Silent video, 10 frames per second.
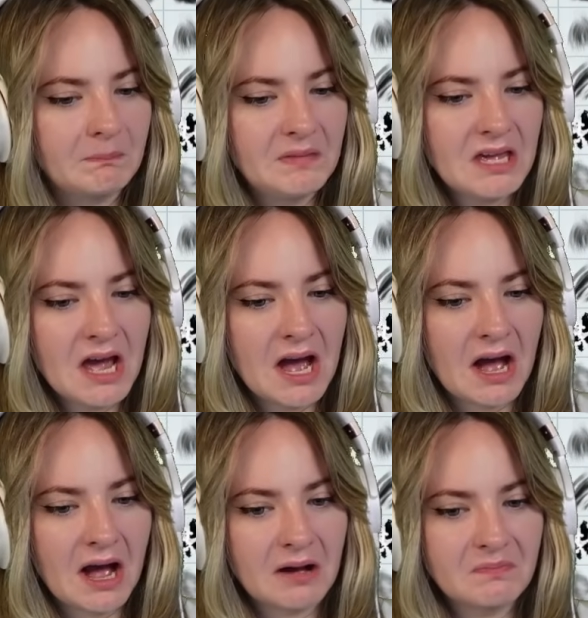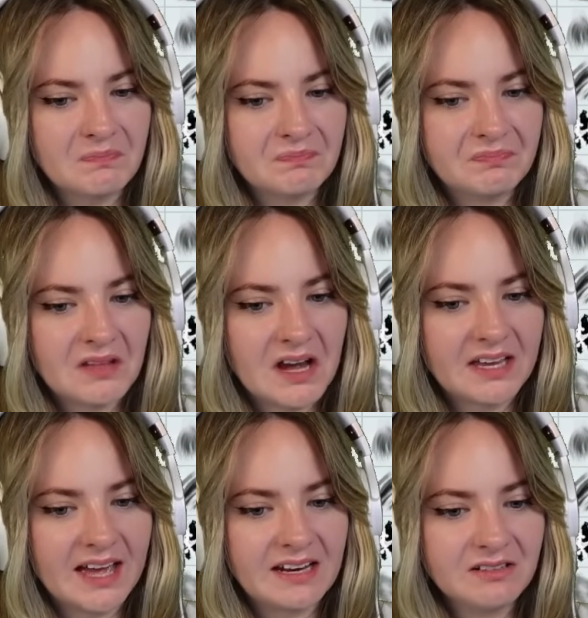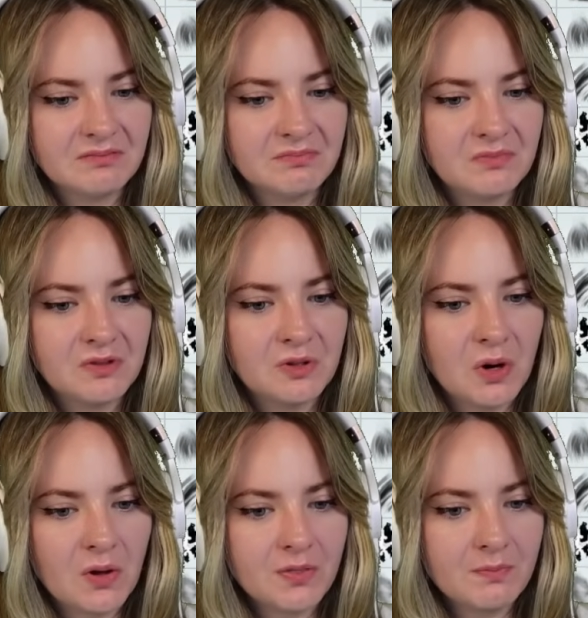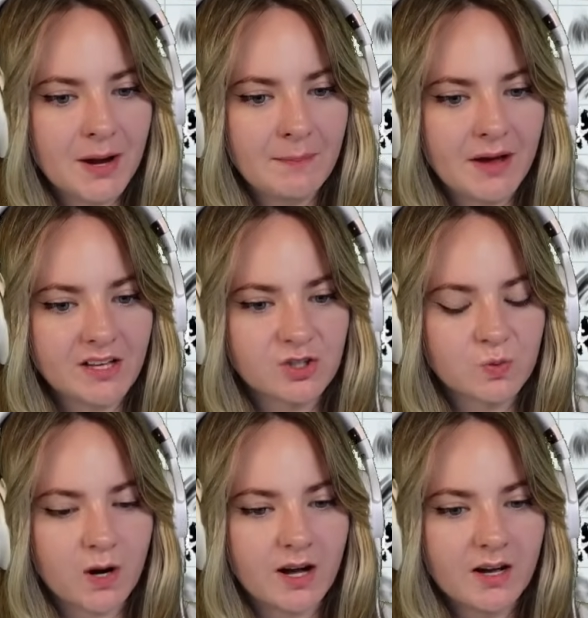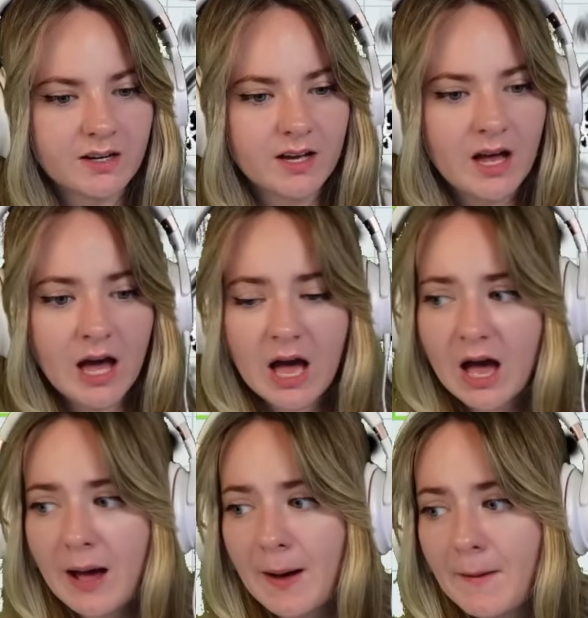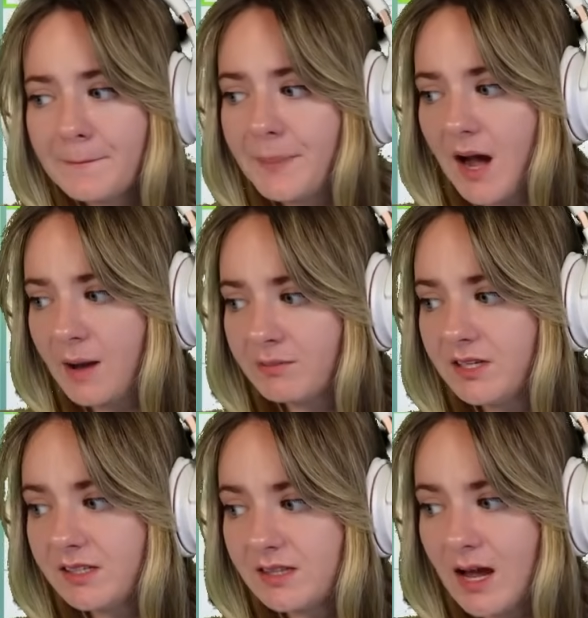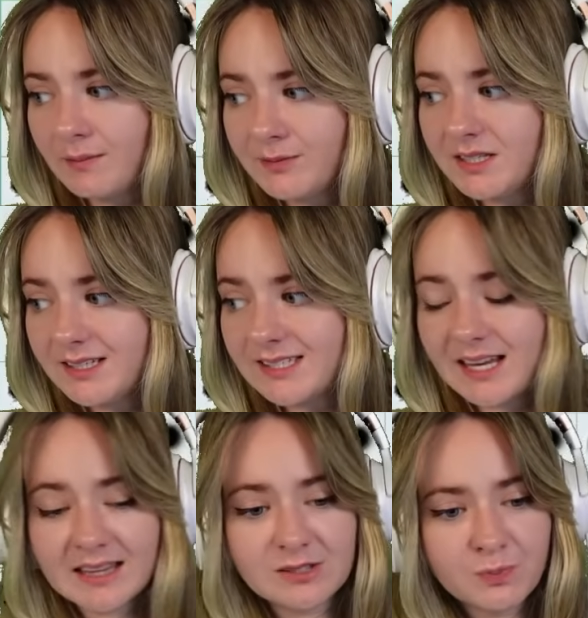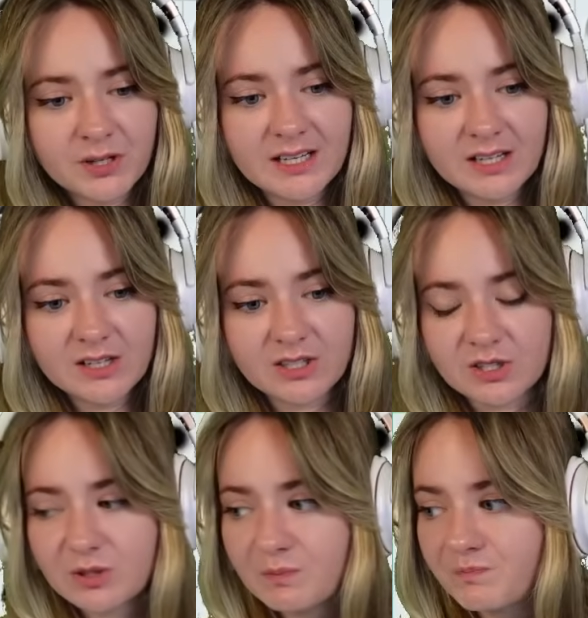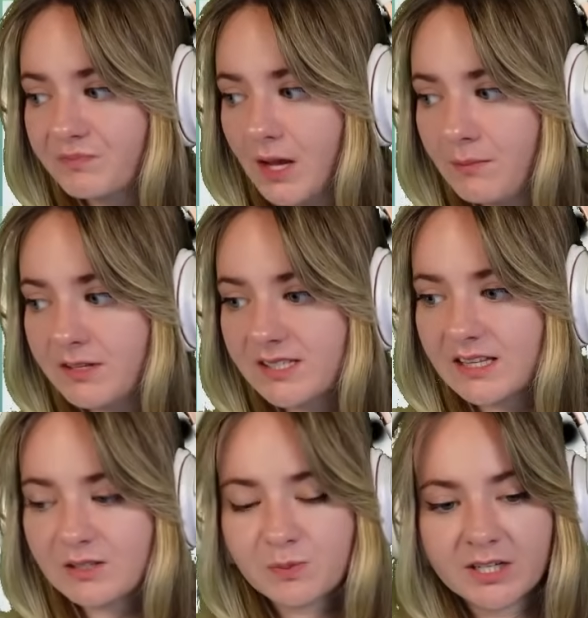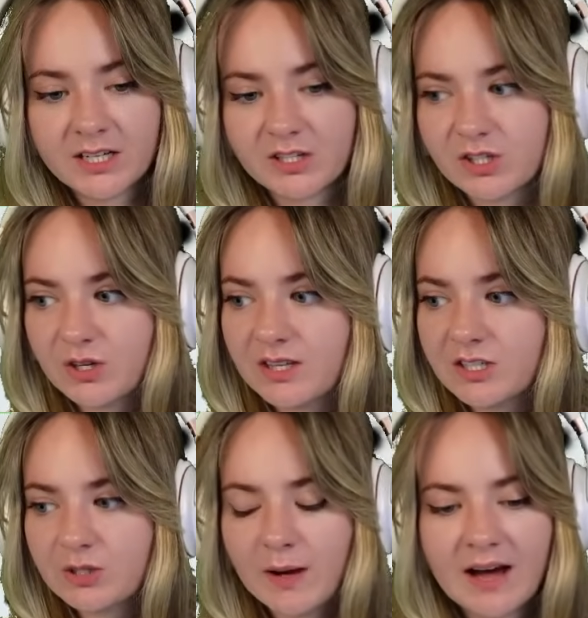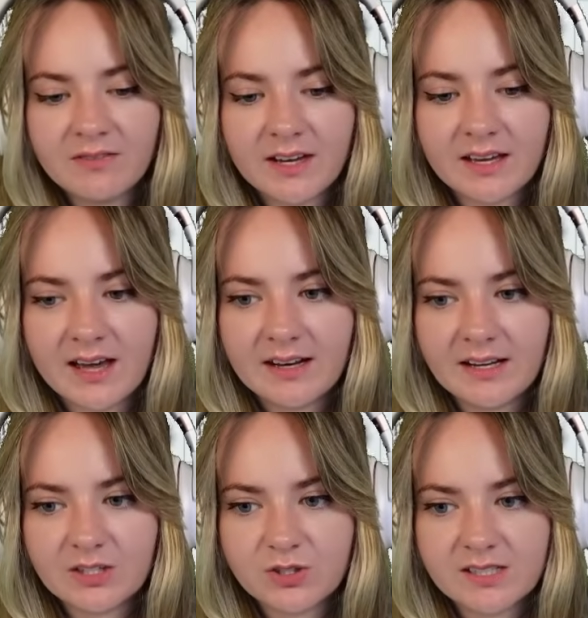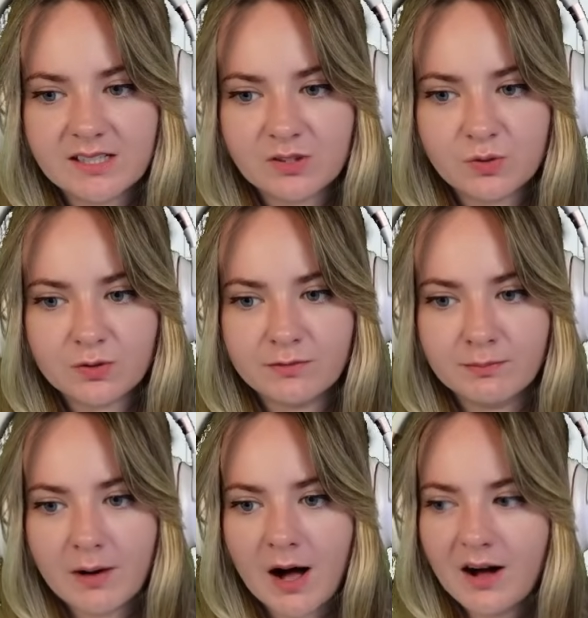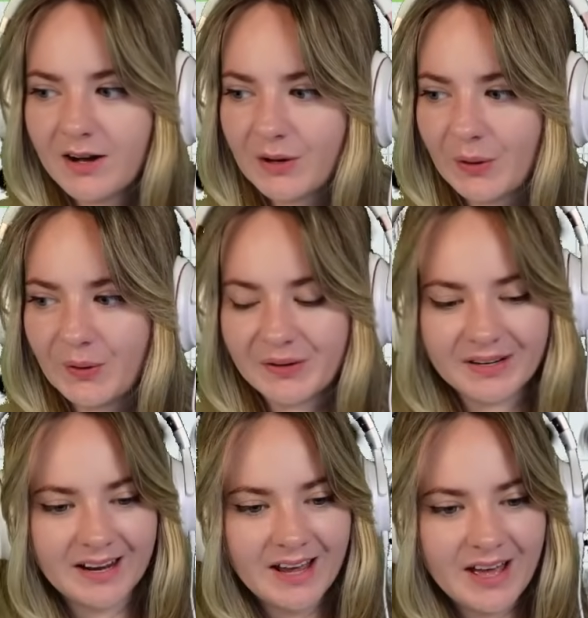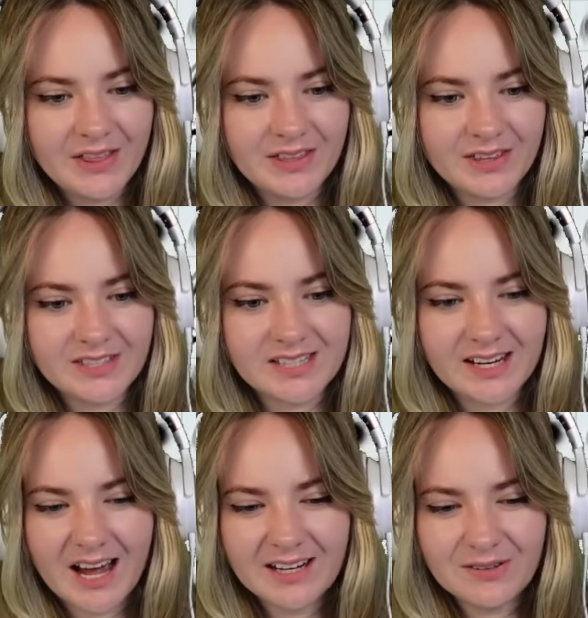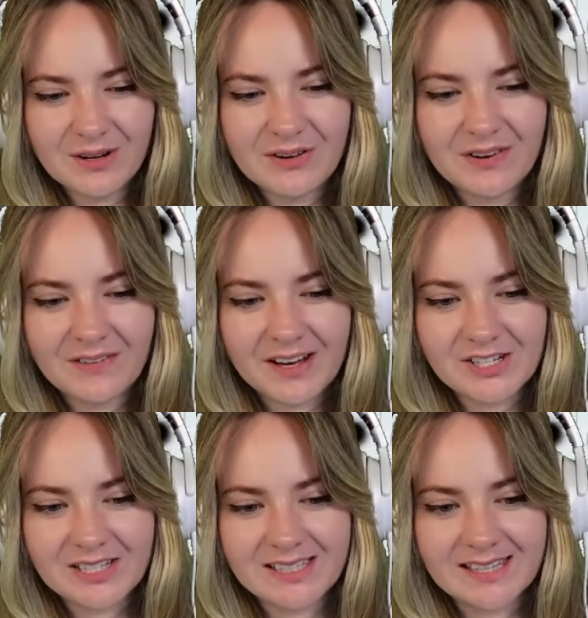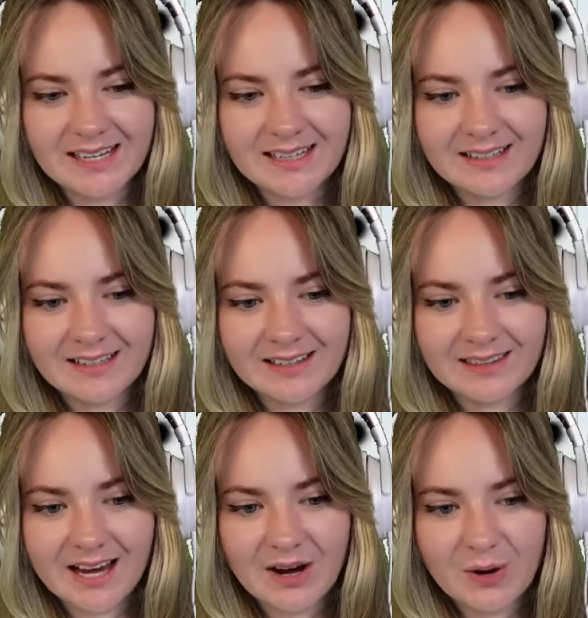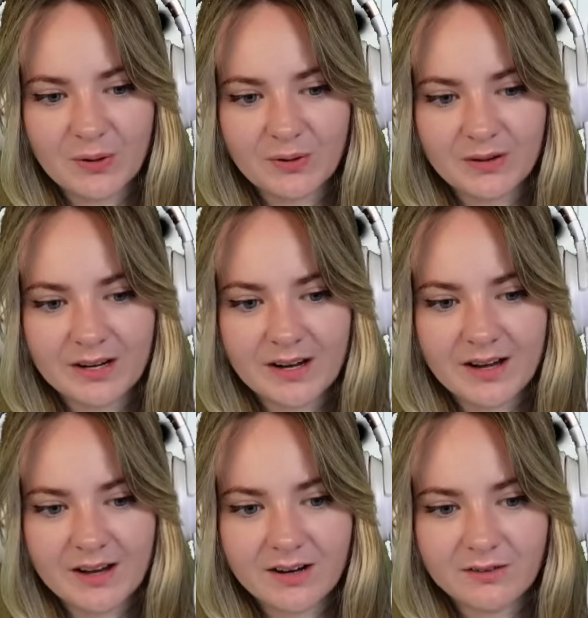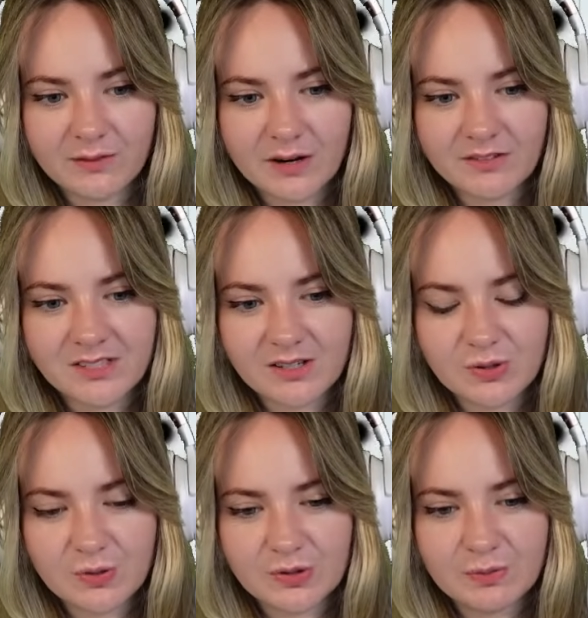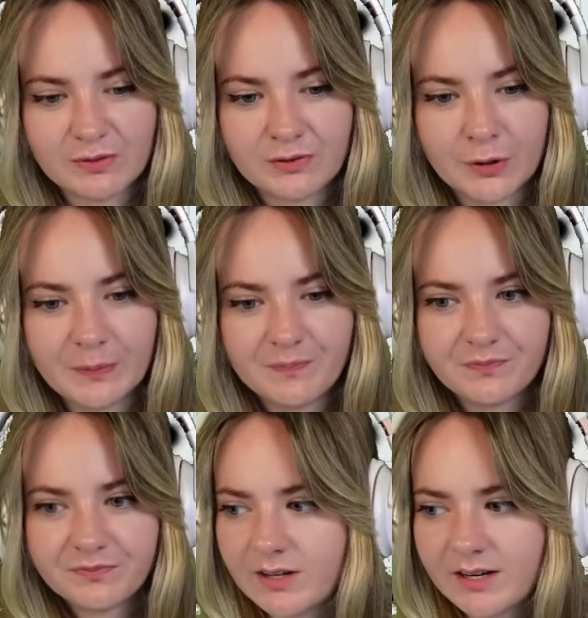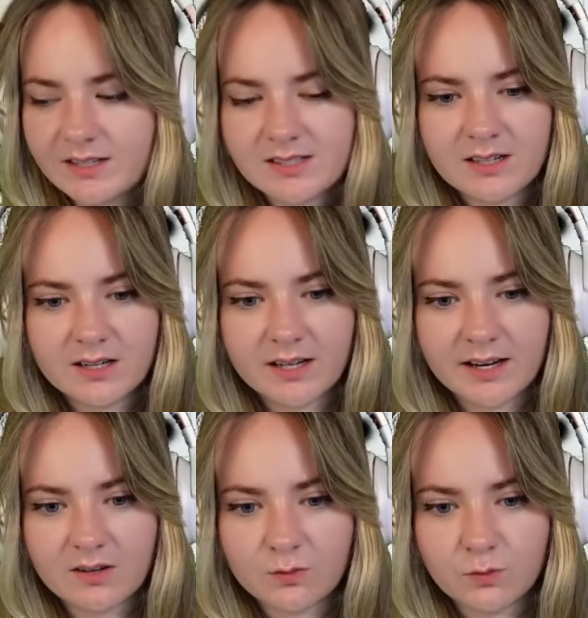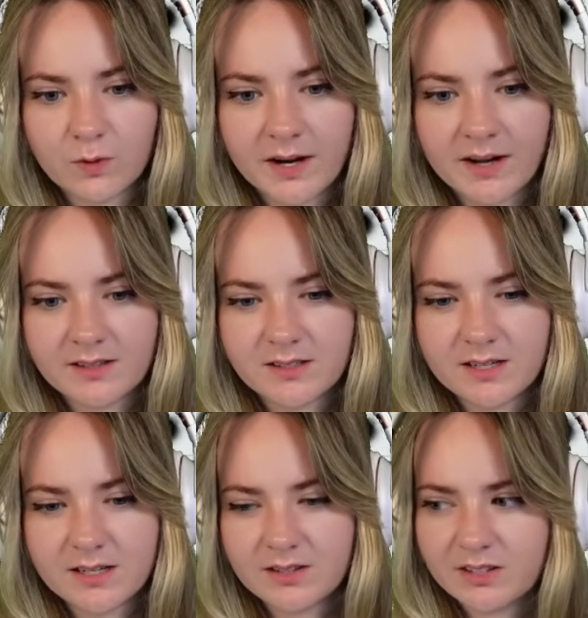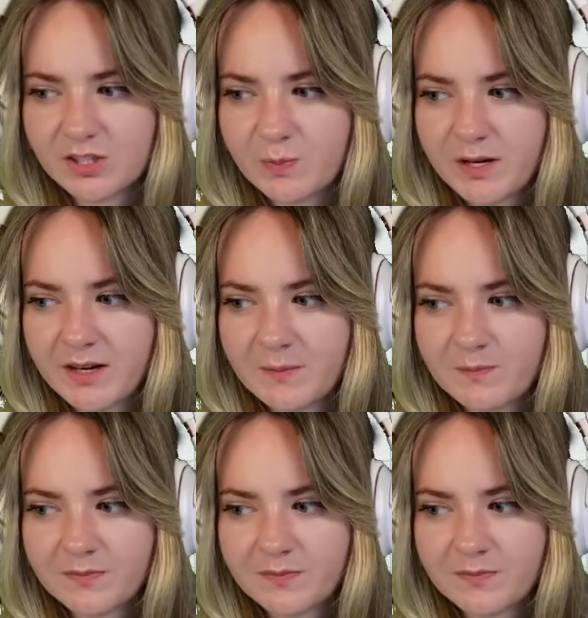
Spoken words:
Yeah. Again, not my best work, but I'm gonna say that's pretty good. I'm going to say that's pretty good. So they do have like an interesting sort of mark on the other side. I don't know if I've actually seen that on a Rival Stars horse before. You kind of start like right under this bit.